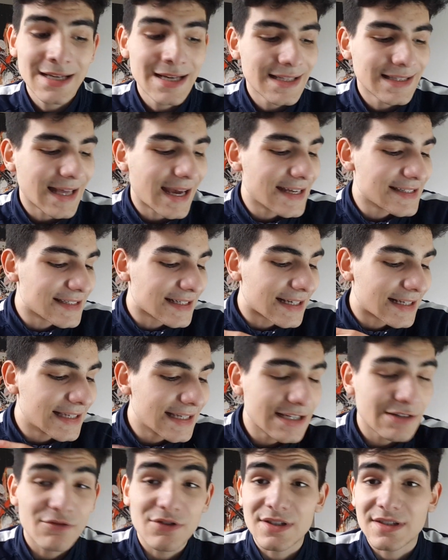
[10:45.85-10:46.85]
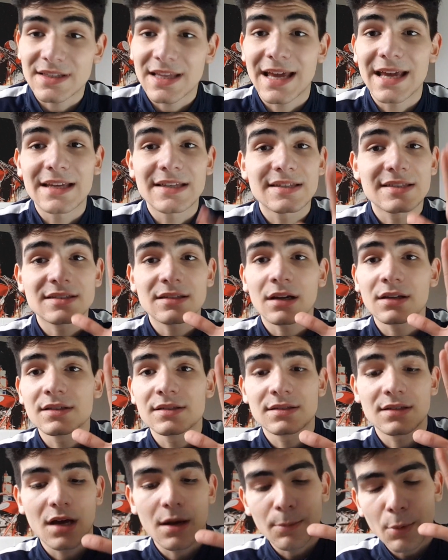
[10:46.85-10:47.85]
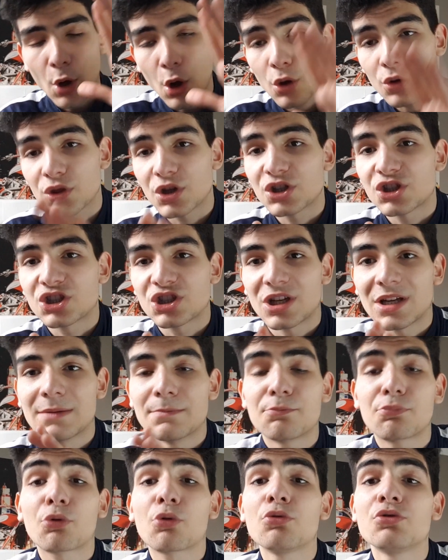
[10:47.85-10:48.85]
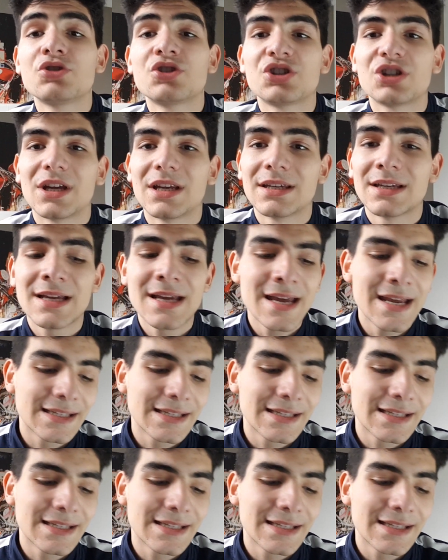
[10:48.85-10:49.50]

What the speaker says: That is a clear as day, studs up, on the shin, bruised shin.